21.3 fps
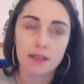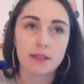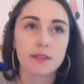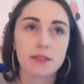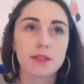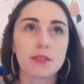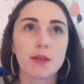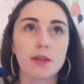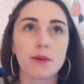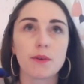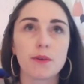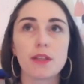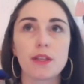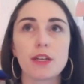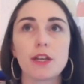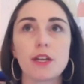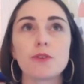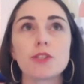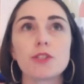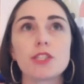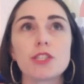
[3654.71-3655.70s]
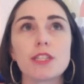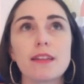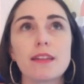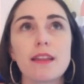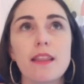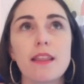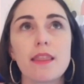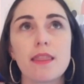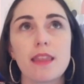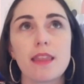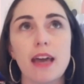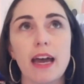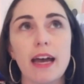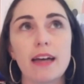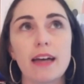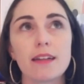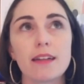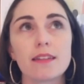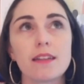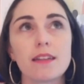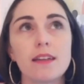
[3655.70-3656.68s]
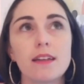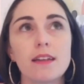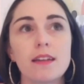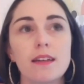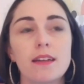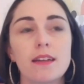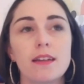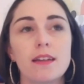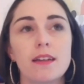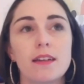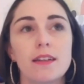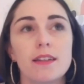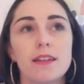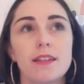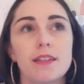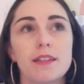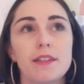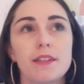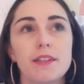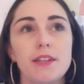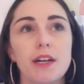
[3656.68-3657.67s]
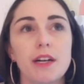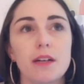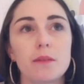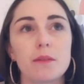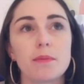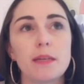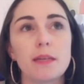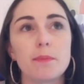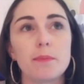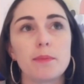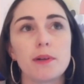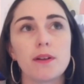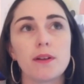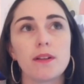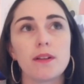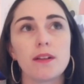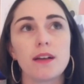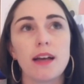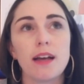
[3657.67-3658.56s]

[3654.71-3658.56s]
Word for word: So the notion that young people